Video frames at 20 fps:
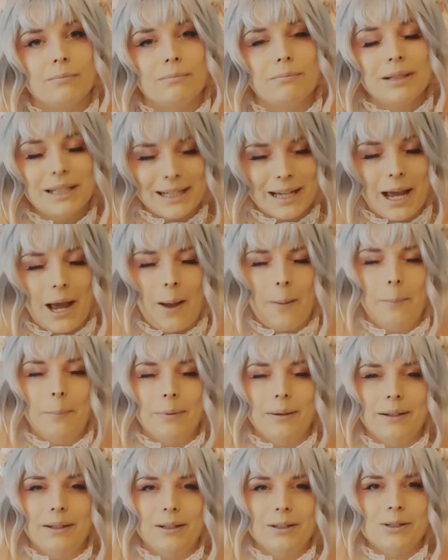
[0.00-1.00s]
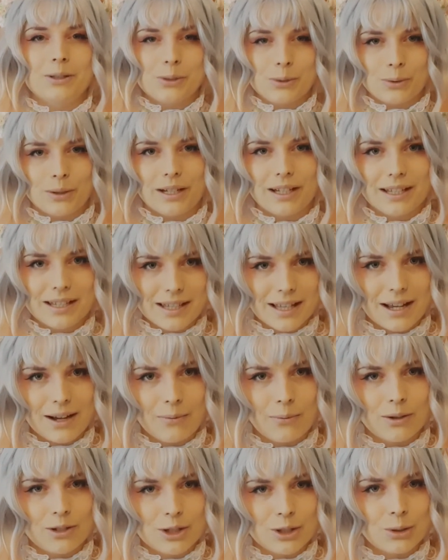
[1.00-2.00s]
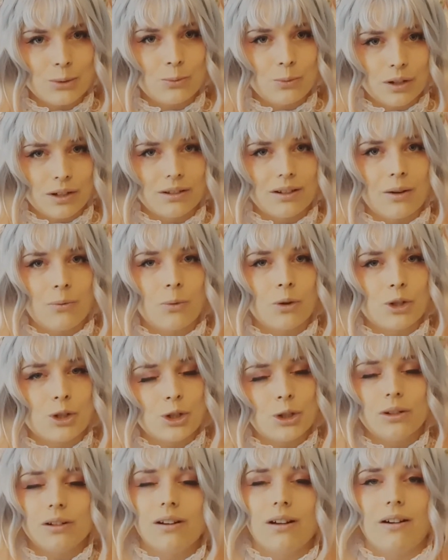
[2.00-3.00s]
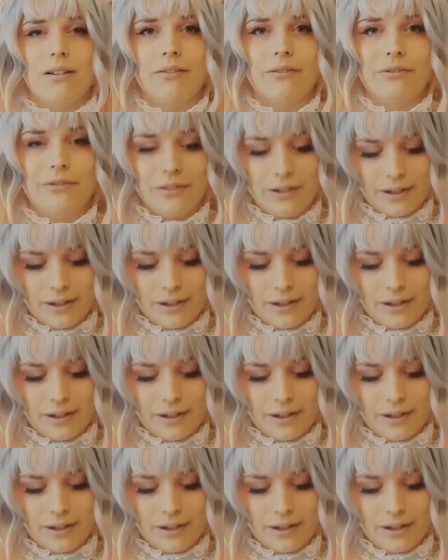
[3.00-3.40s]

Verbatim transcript: be happy doing that what you want and what you love.